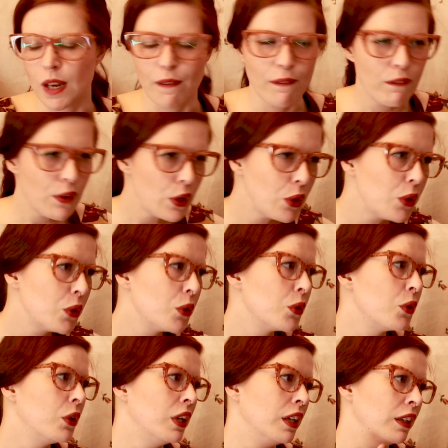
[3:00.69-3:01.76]
and
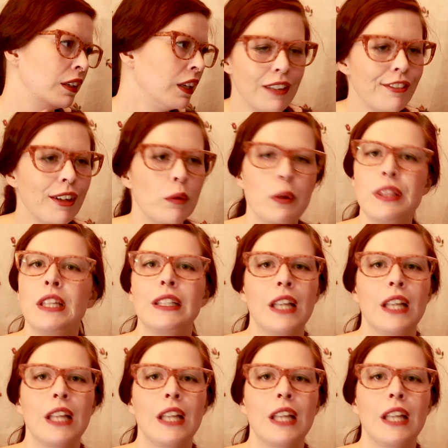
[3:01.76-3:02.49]
food. And if I win the